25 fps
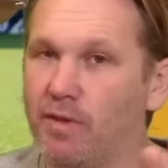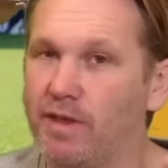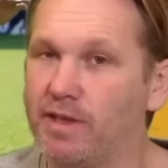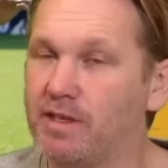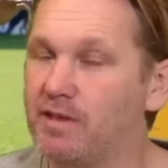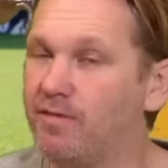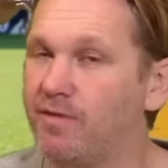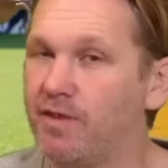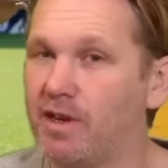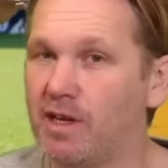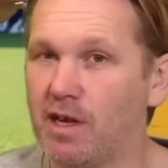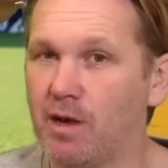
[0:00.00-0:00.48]
There's
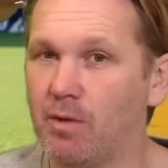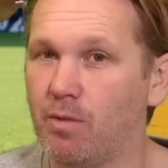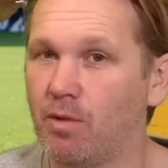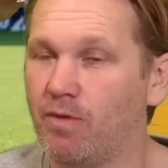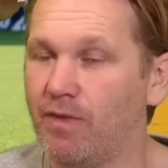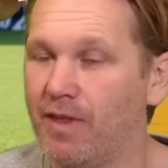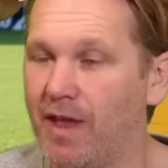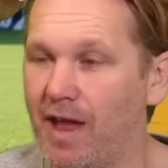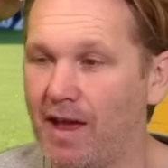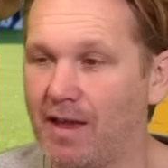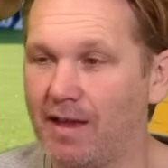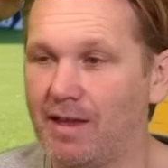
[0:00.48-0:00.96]
a video
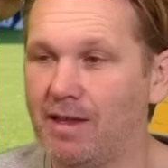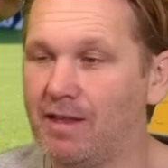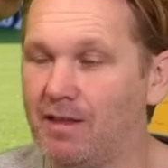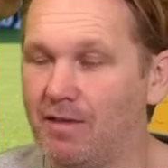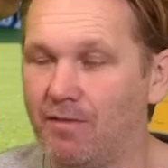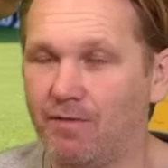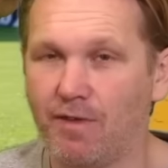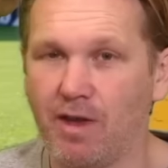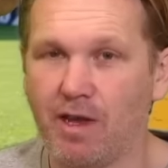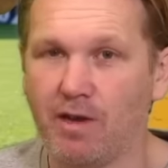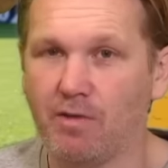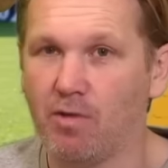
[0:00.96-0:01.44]
on that in the
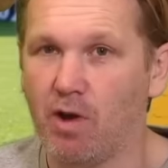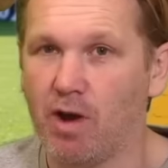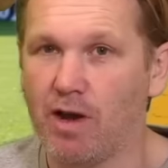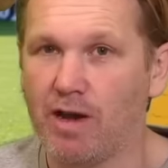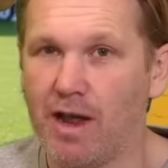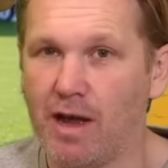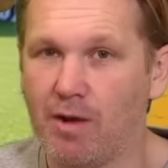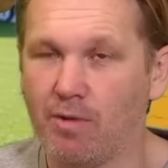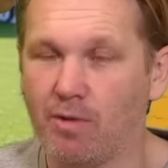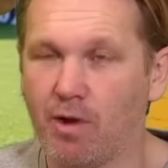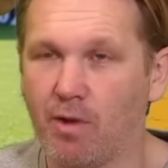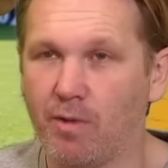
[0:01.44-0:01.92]
feed right
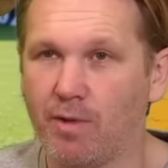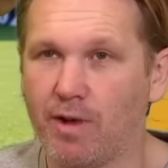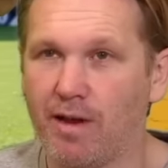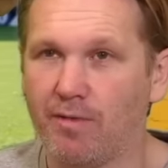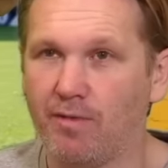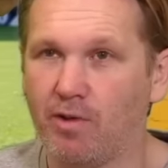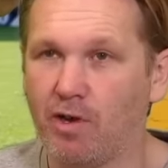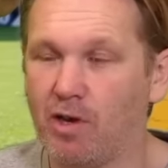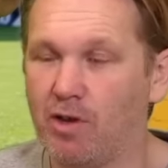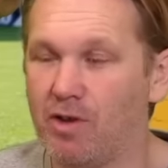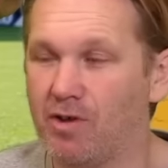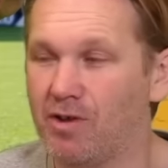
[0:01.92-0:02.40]
now. Go and
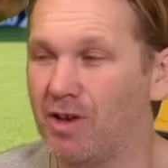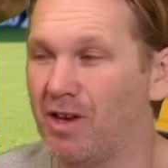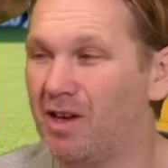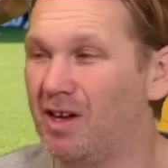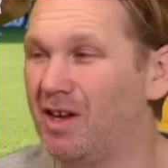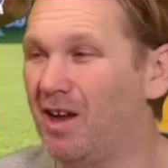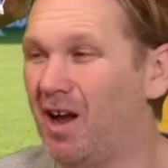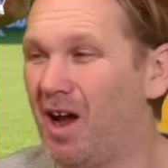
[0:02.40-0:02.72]
have a look.